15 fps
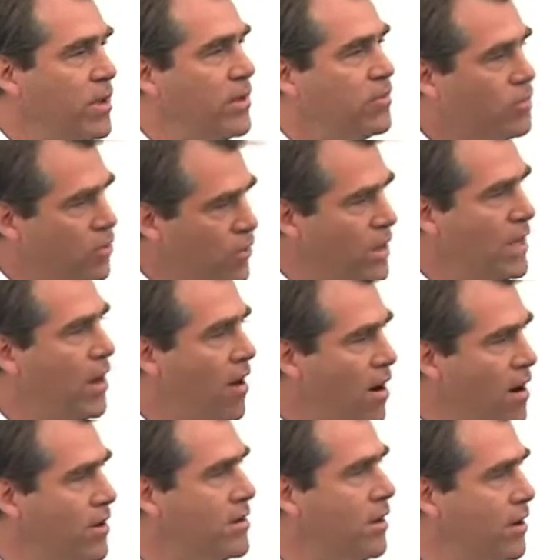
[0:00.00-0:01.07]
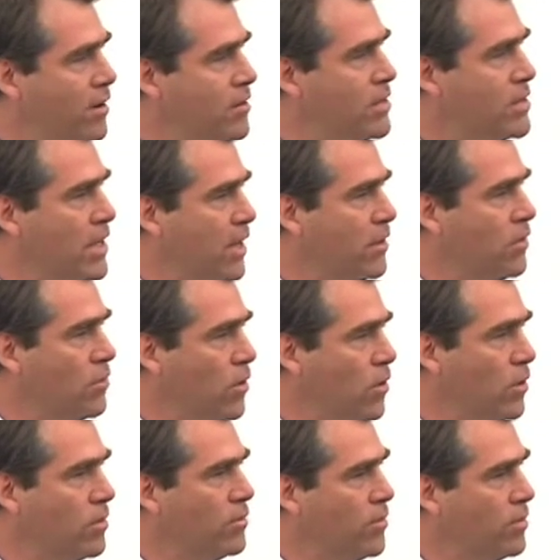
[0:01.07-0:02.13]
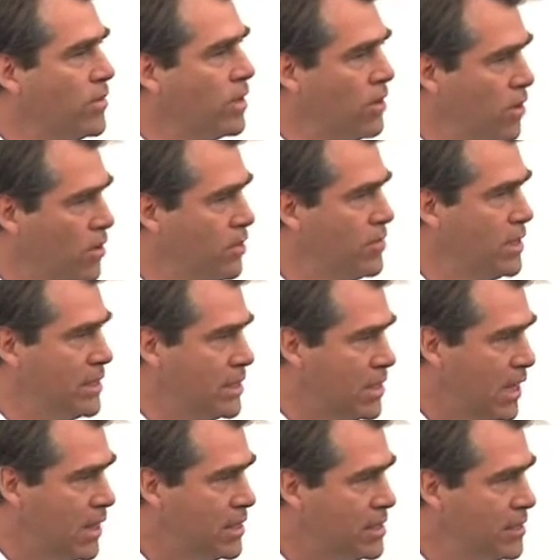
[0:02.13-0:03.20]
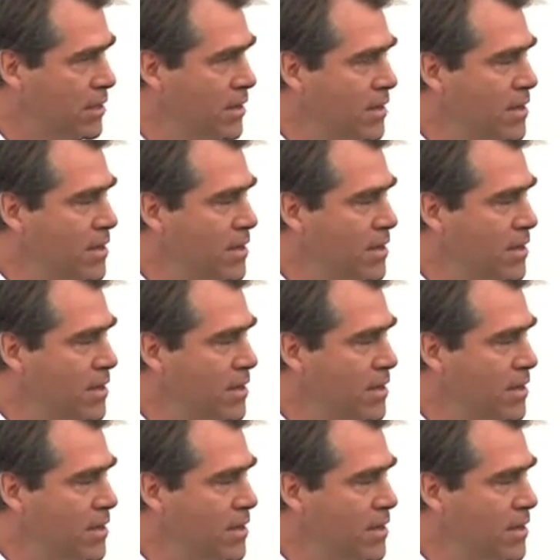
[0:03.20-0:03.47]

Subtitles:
it's pretty hard to understand the world from the Globe these days.